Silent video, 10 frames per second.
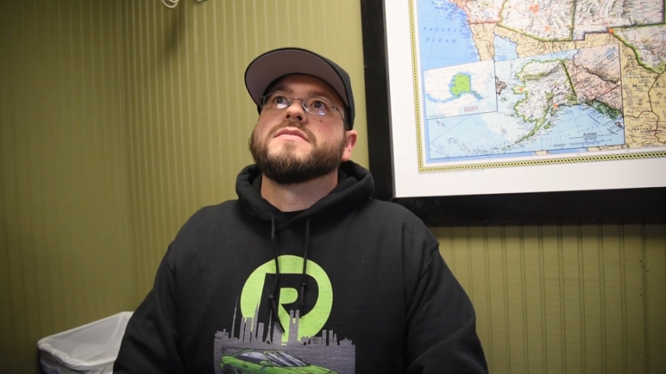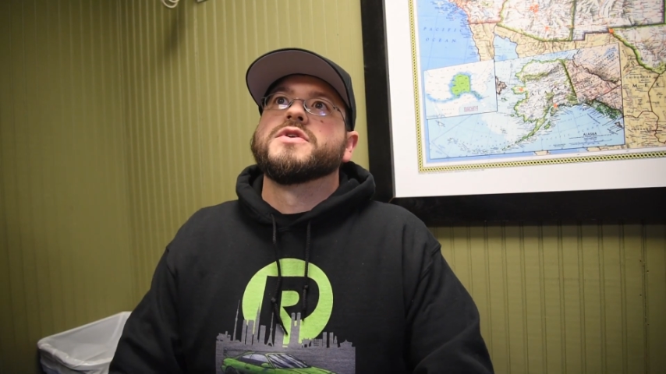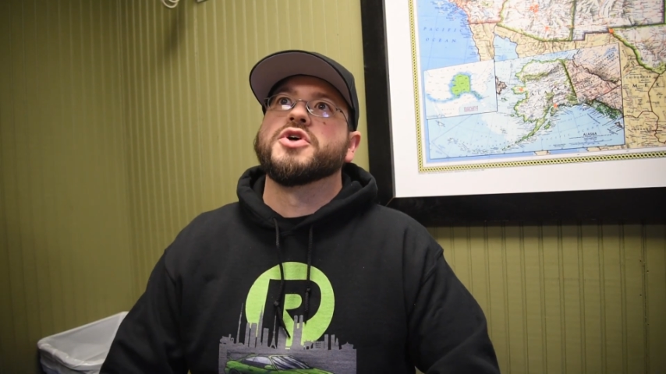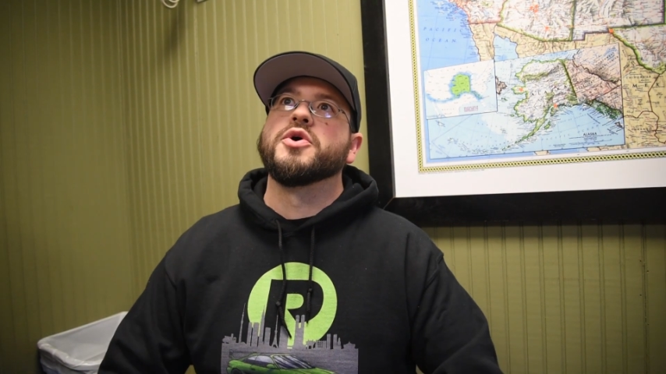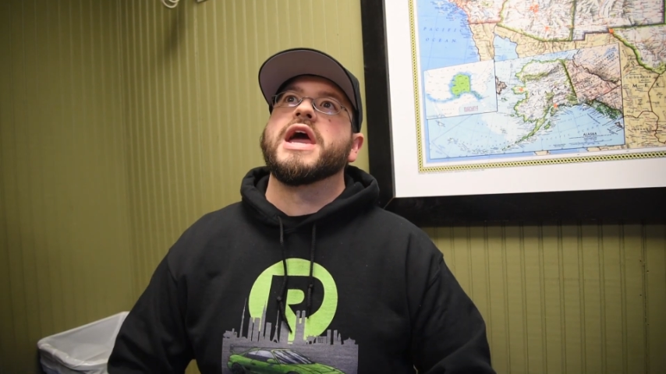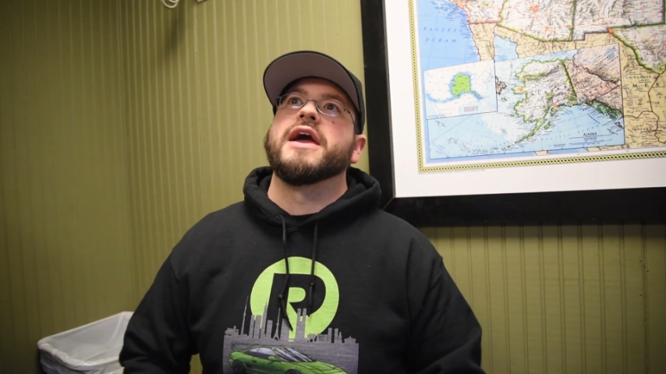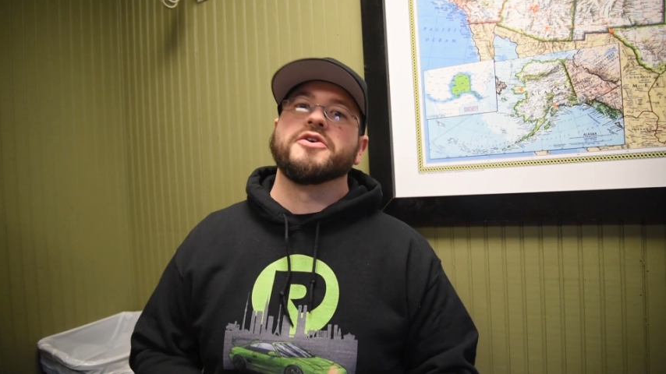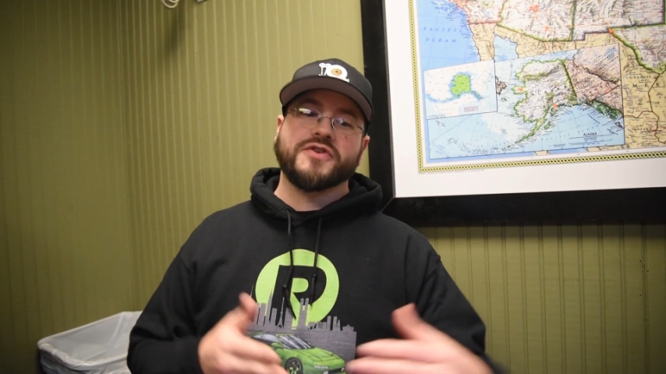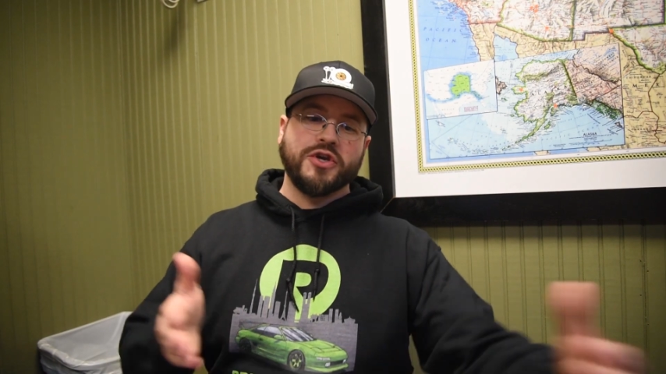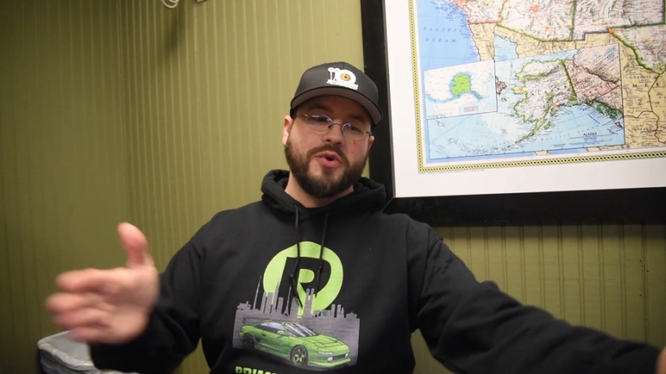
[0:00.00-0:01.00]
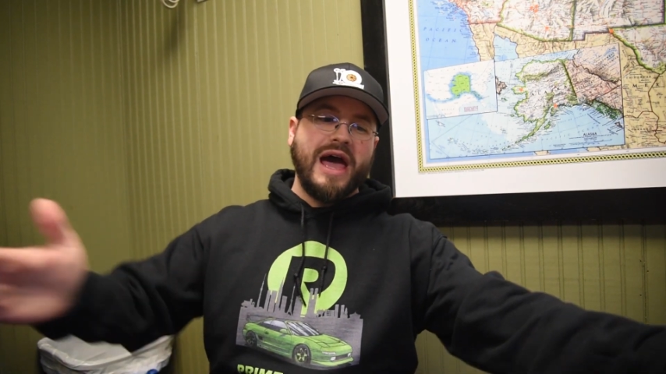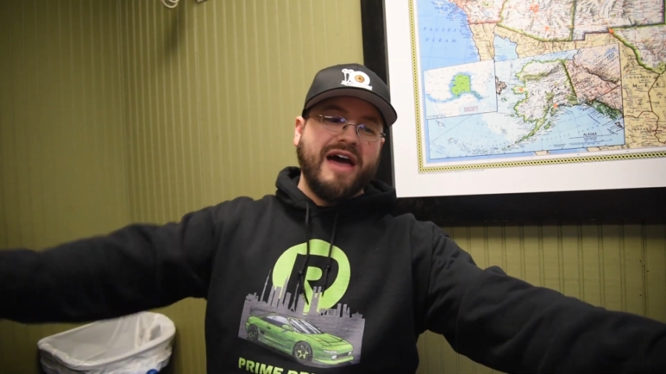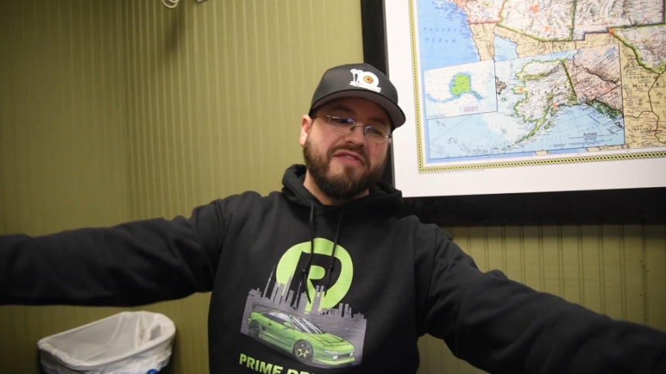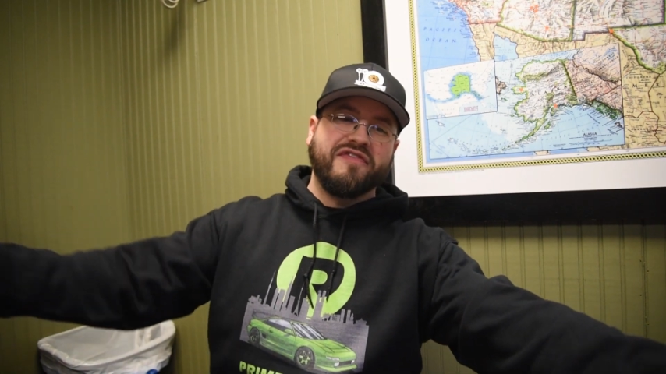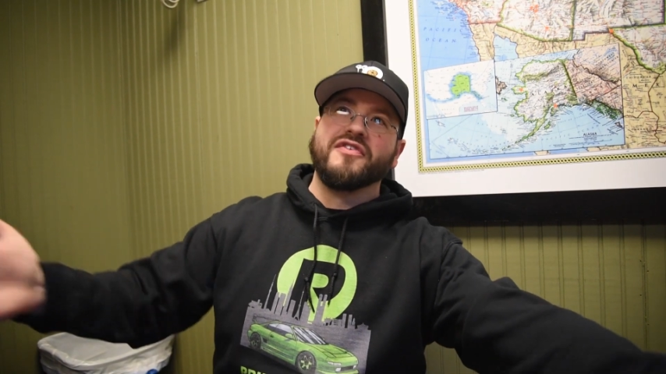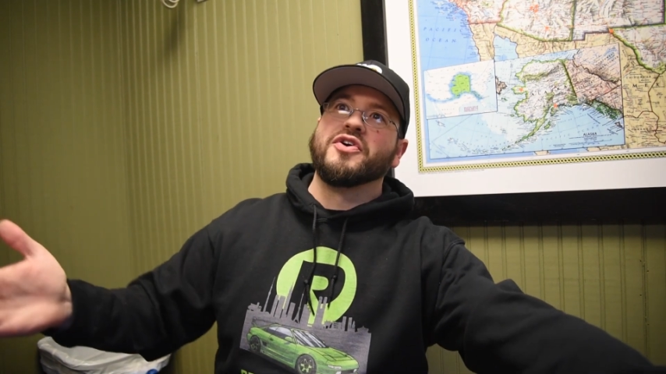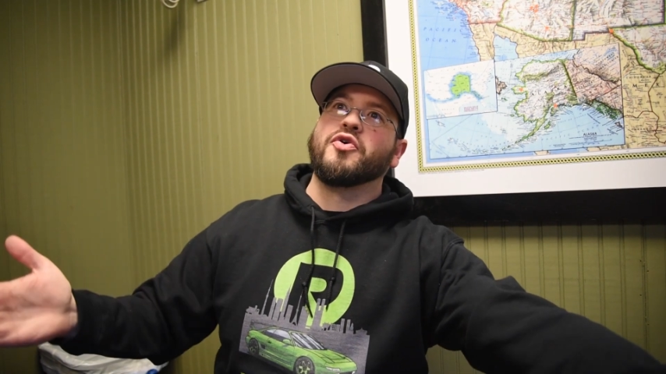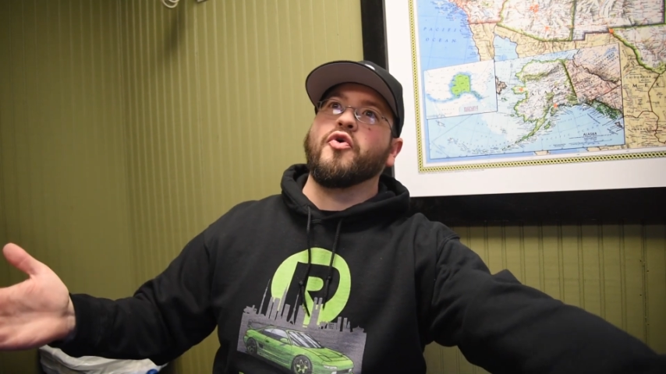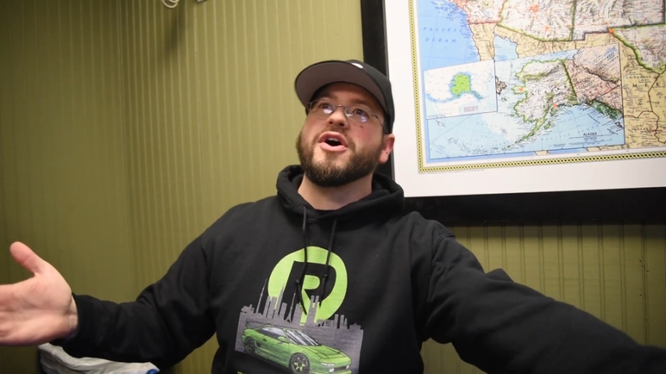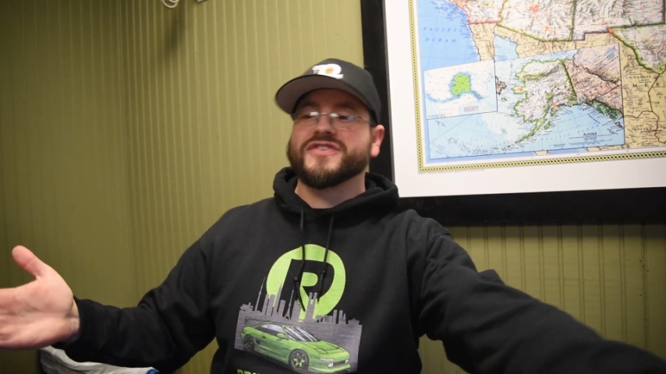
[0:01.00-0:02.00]
So yeah, you have
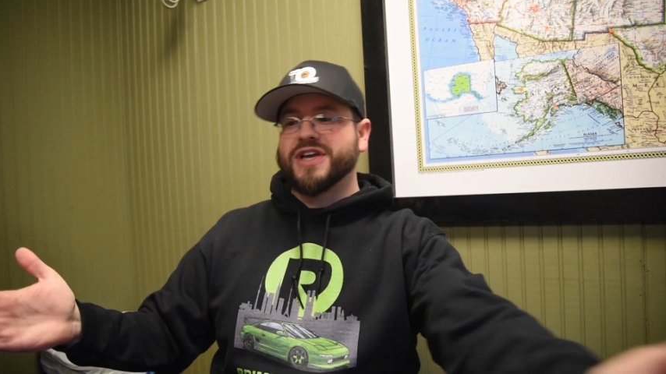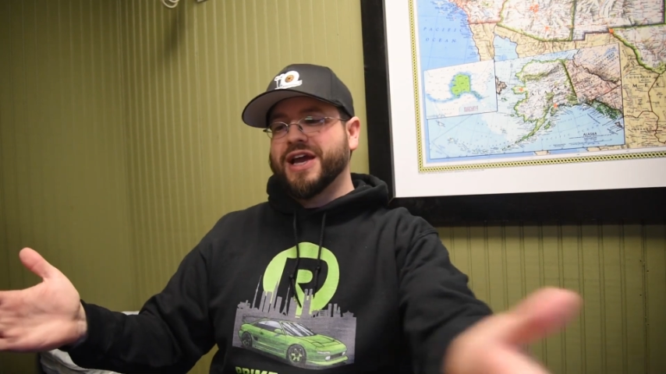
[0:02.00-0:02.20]
crossing